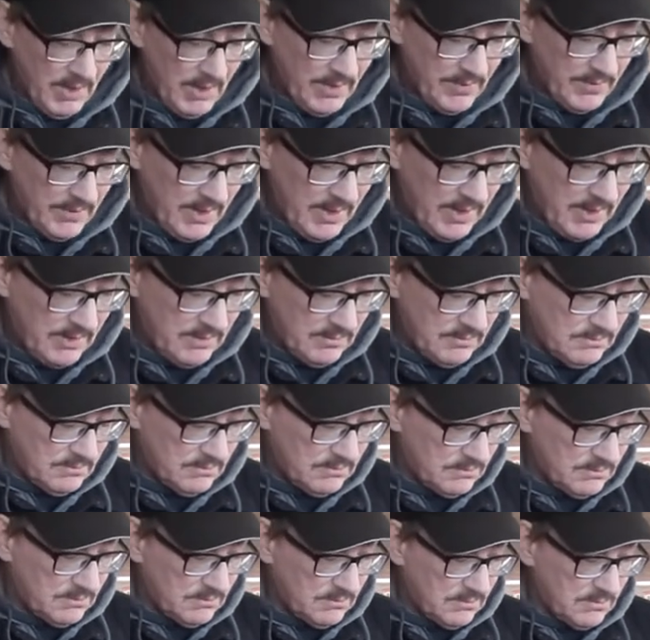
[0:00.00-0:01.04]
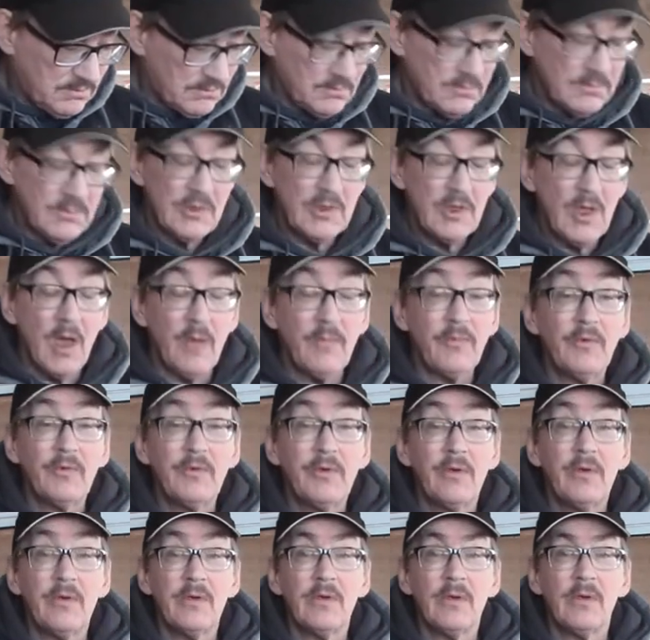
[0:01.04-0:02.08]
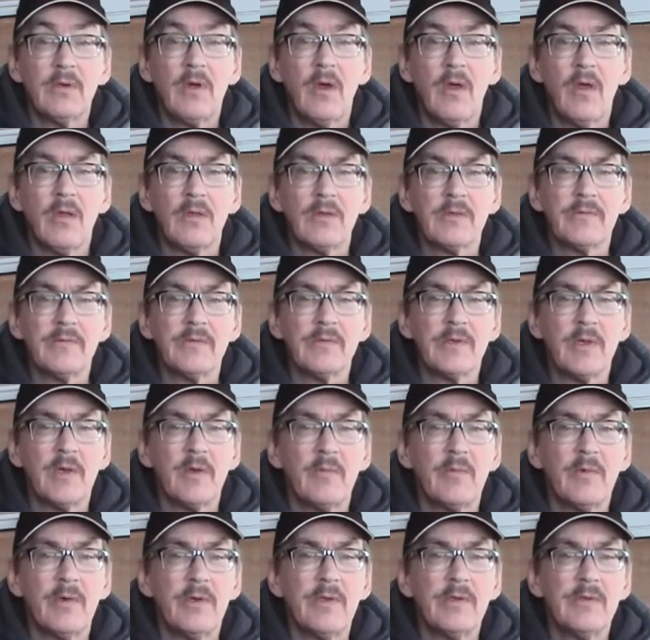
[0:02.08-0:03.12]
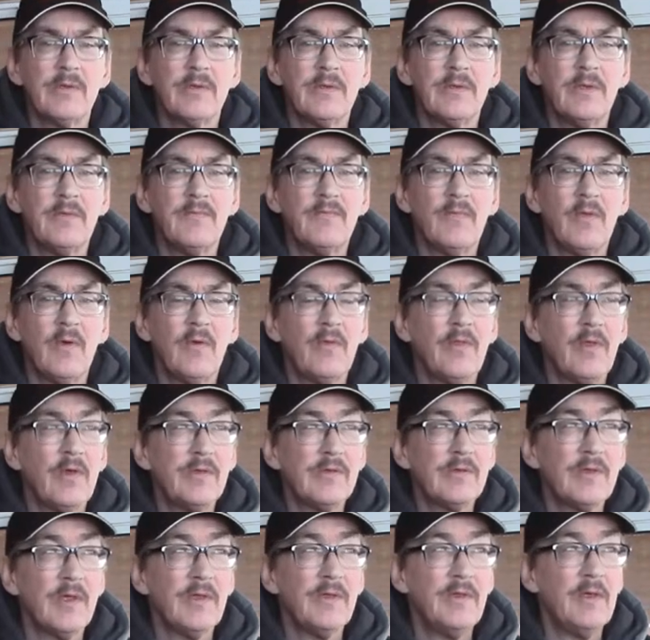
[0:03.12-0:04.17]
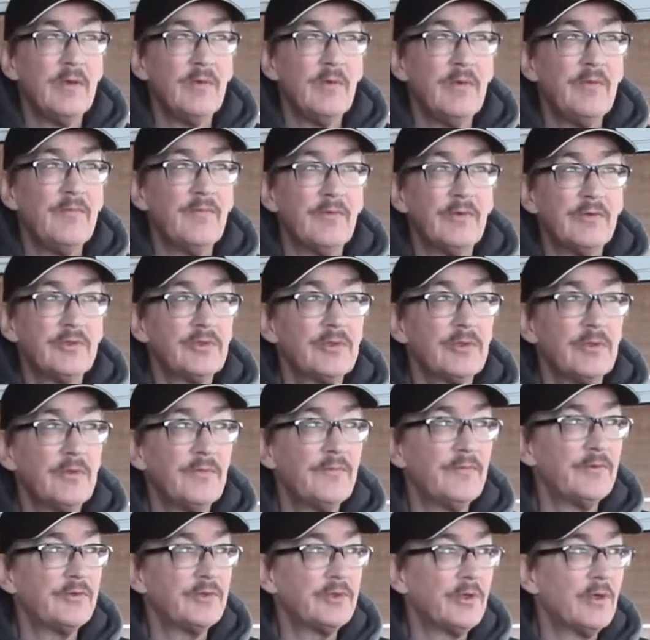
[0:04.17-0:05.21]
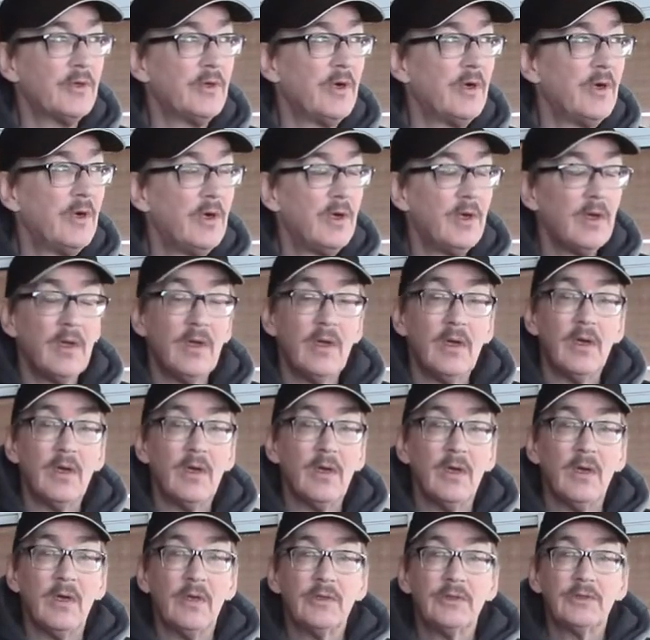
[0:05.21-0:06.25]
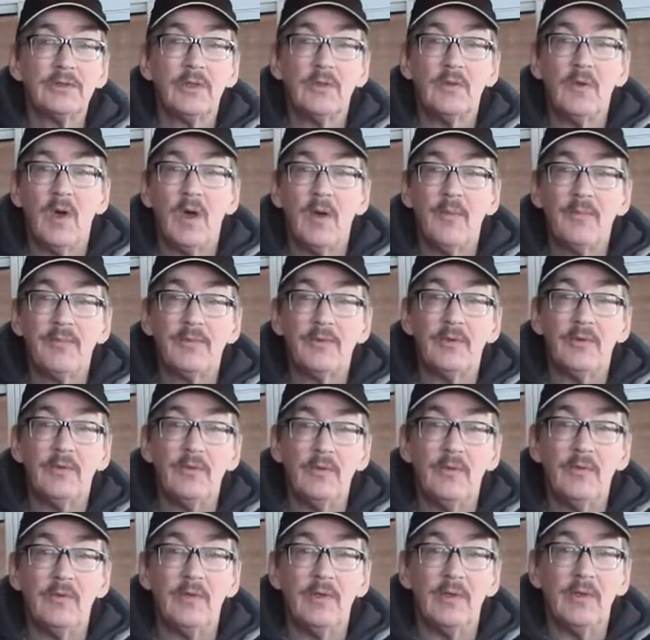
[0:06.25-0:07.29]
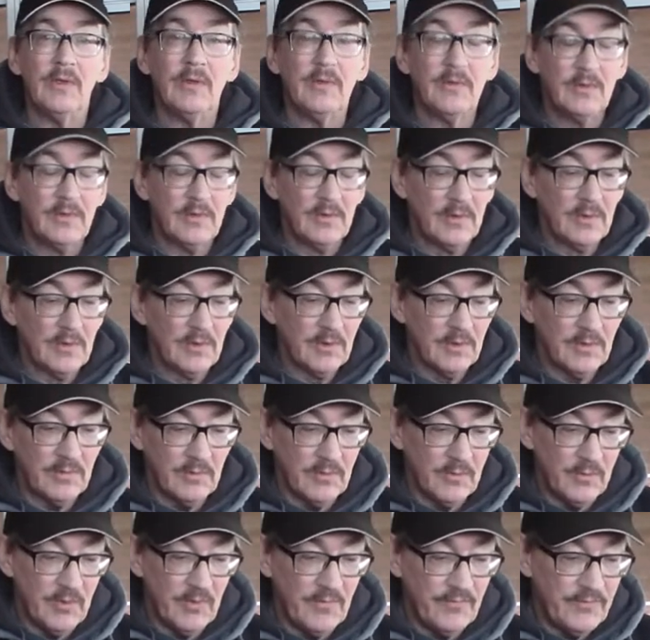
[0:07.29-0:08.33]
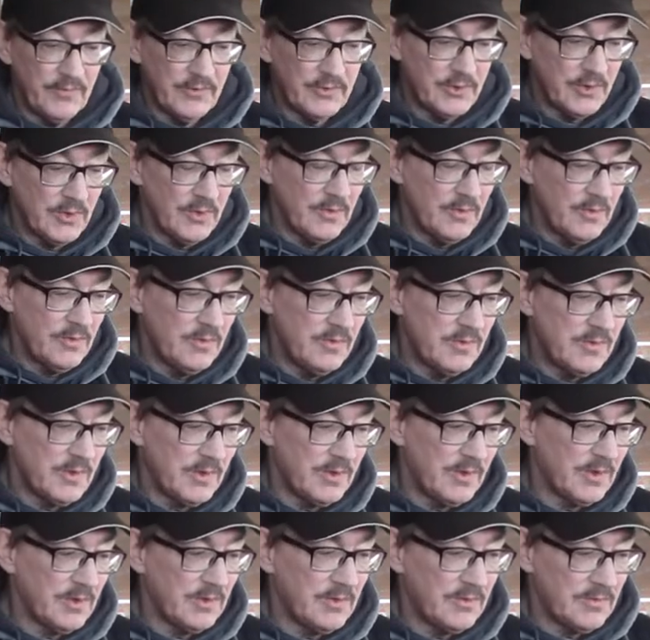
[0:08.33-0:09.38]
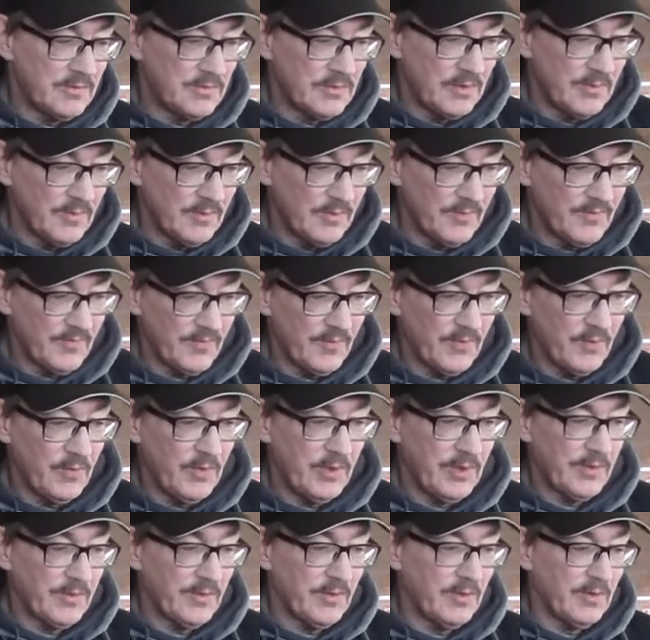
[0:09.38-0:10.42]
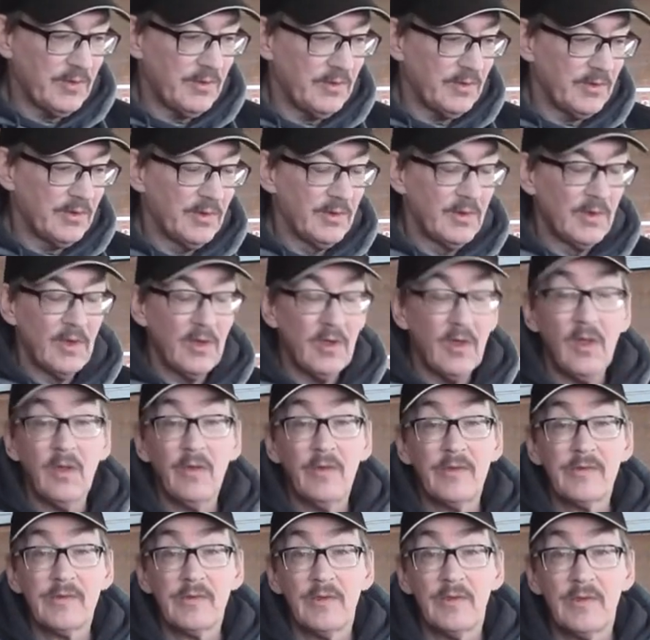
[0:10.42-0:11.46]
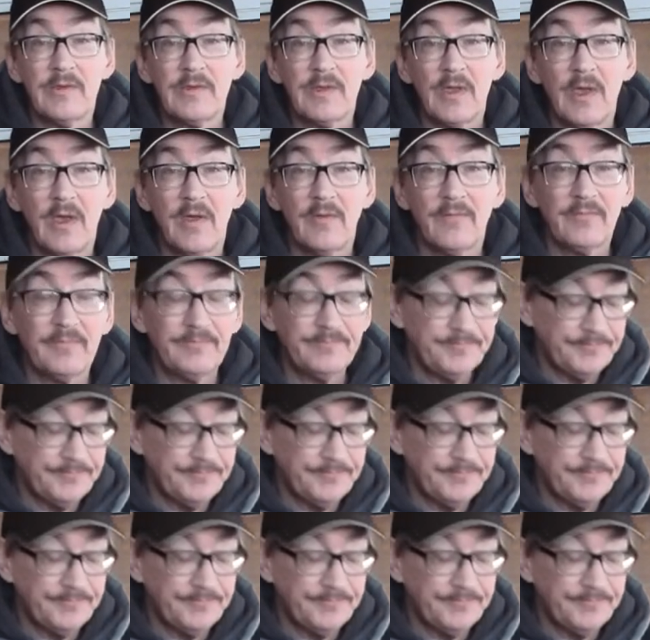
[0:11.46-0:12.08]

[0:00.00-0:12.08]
they stopped returning her calls for some reason, even though they said they would for sure show up to remove the shoes and then trim them for the winter and all this good stuff.